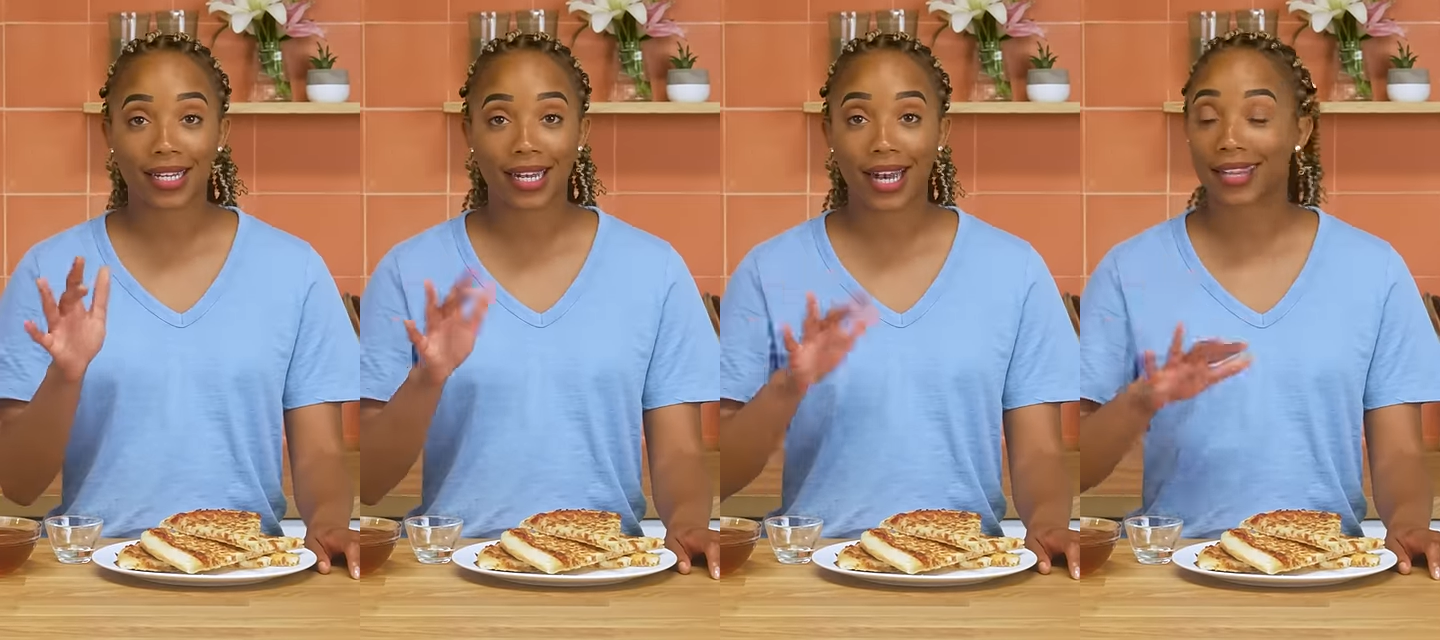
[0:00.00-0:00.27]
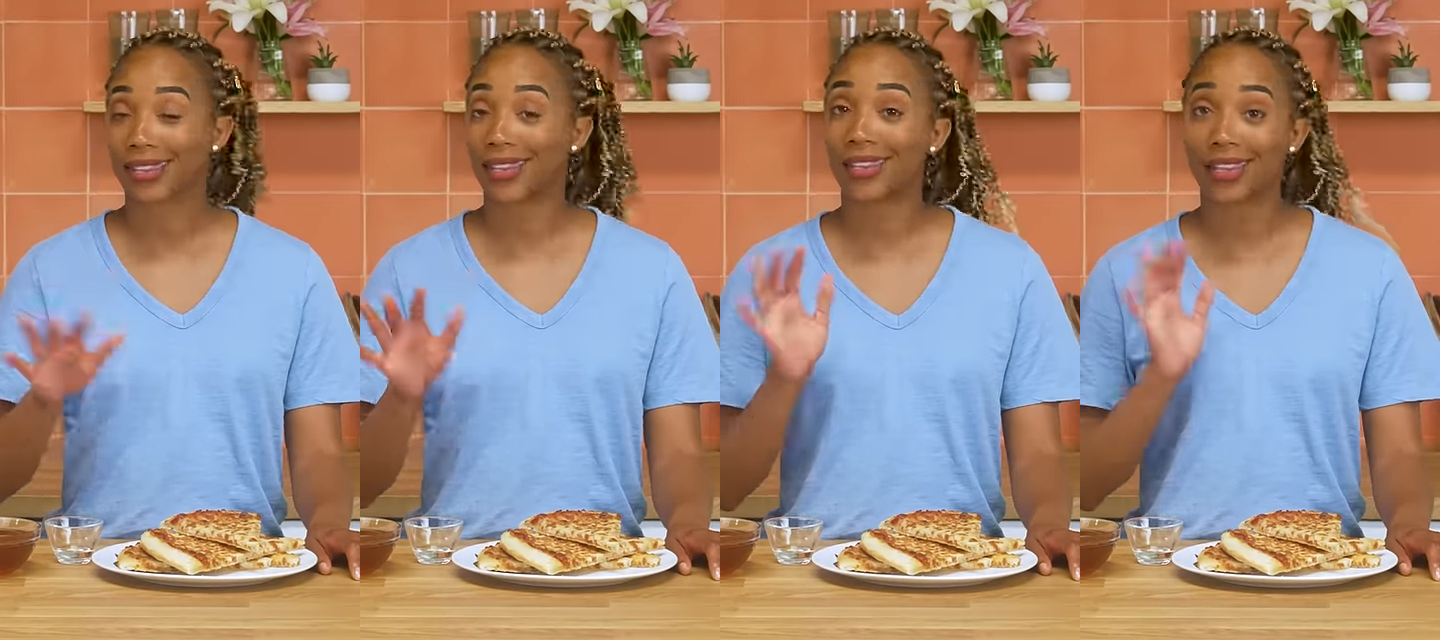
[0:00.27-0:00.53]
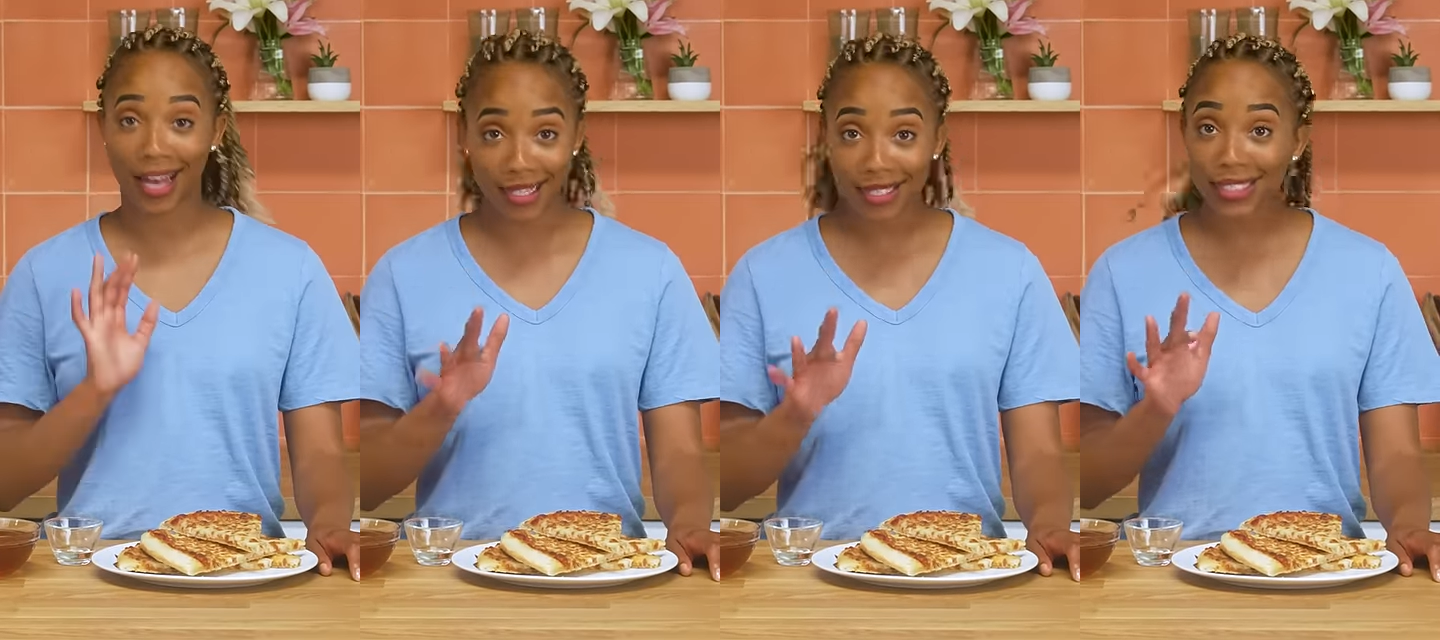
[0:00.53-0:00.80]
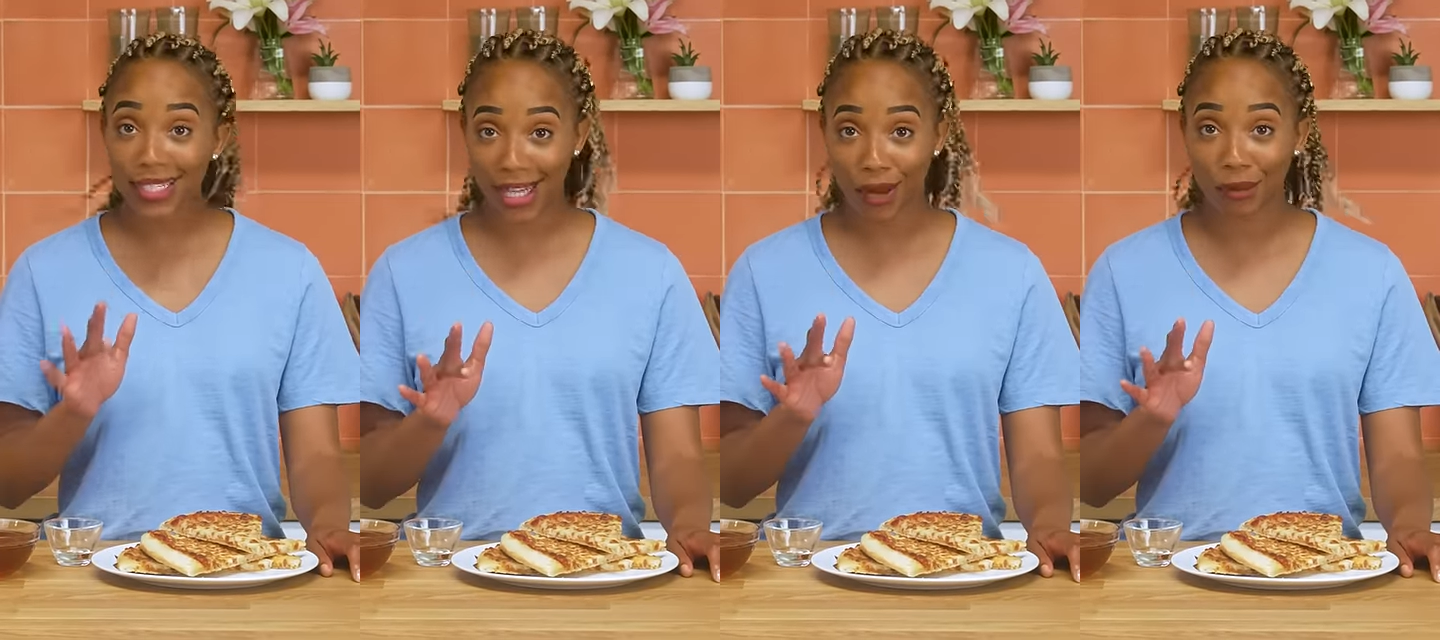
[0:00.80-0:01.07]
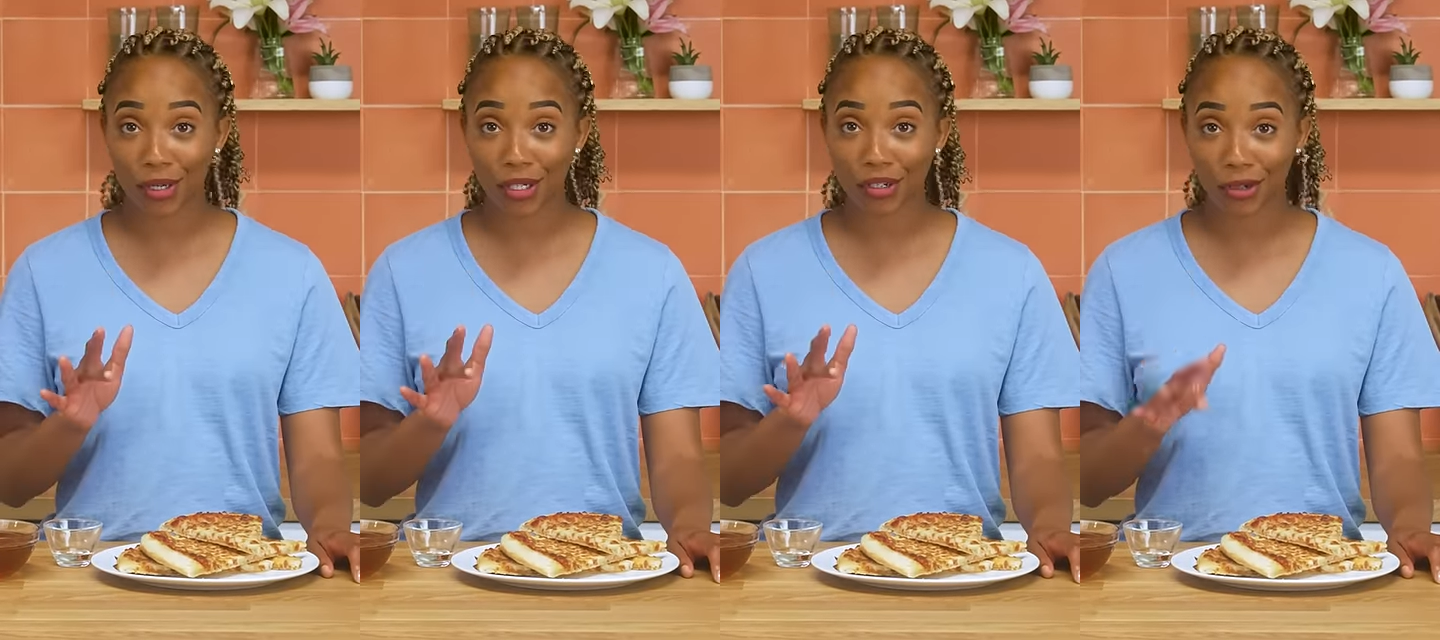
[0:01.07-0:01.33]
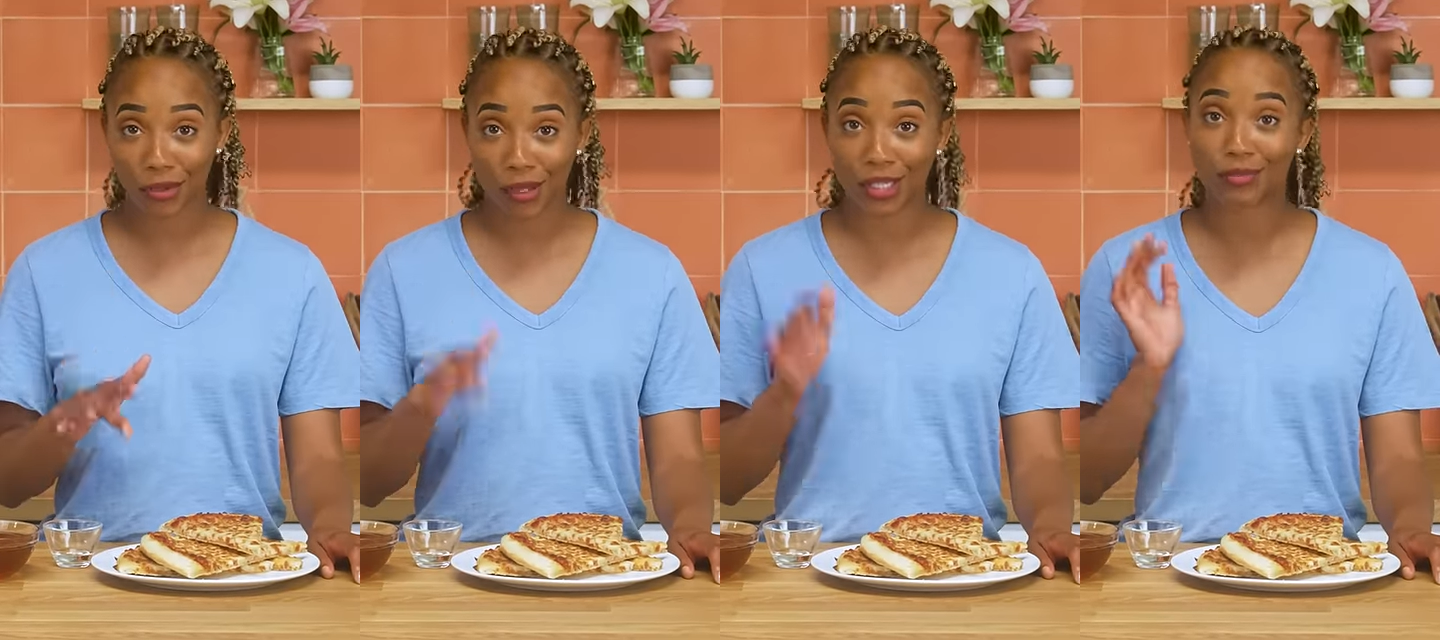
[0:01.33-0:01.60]
and the last thing I want to
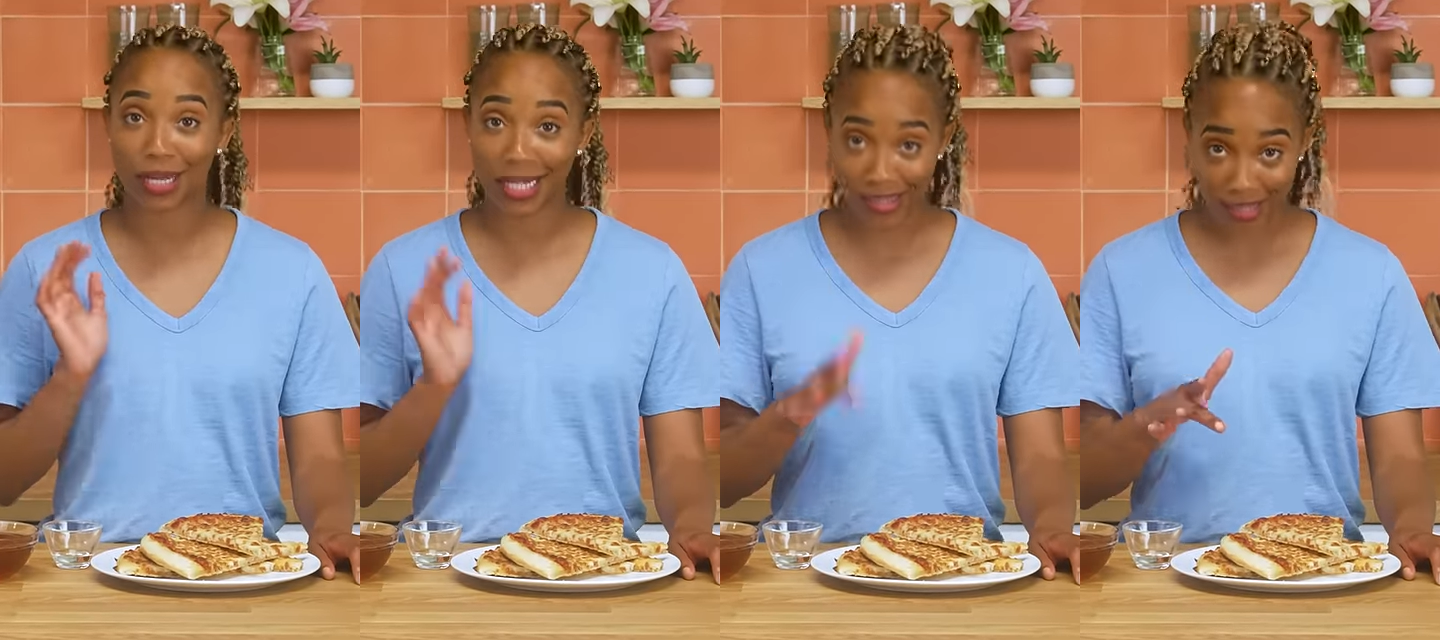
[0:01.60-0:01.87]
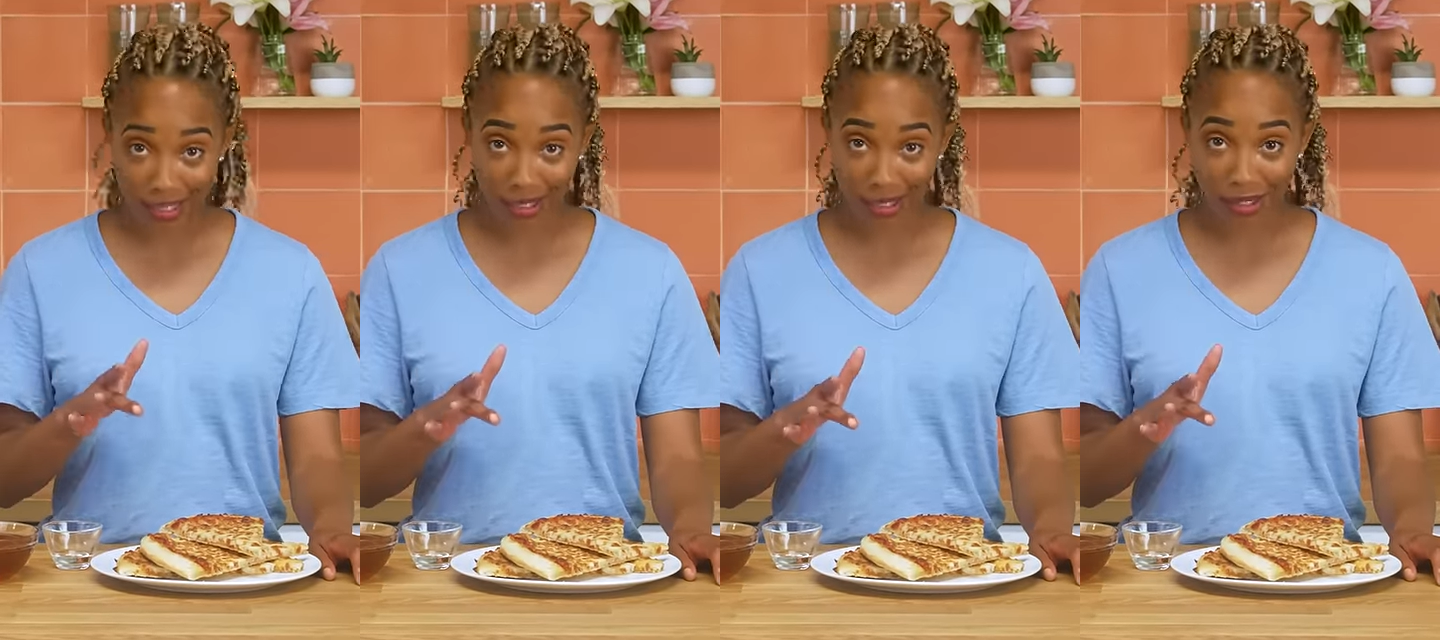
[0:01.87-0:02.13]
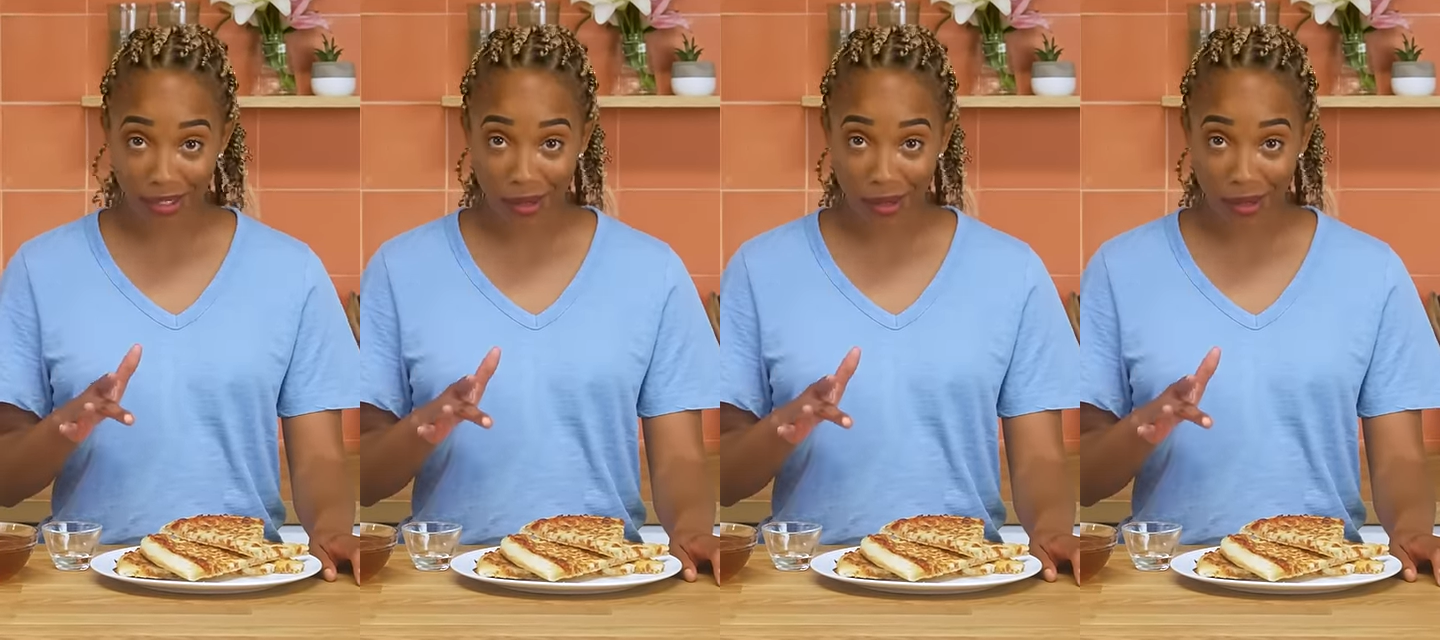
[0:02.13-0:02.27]
do is make dinner.